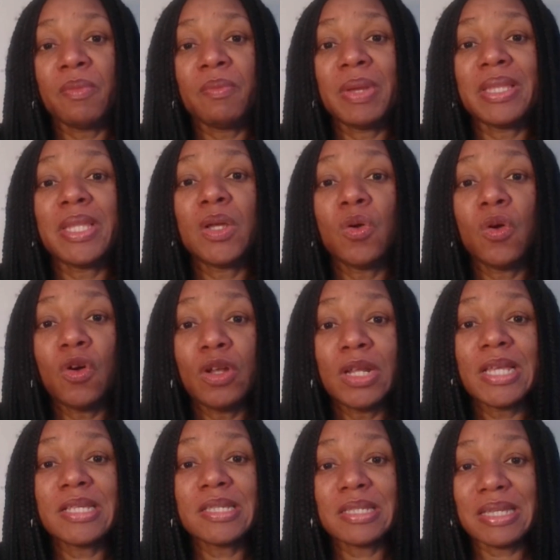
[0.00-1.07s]
But the goal
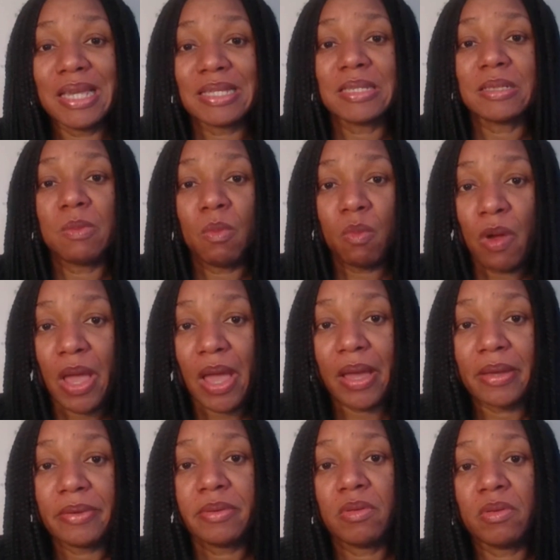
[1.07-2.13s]
is to get somewhere,
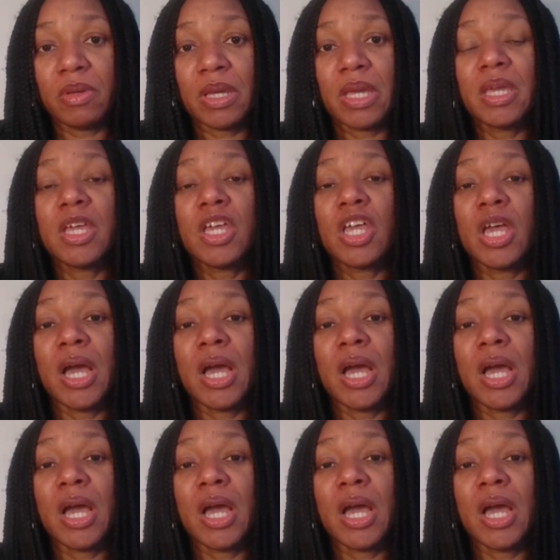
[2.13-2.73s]
okay?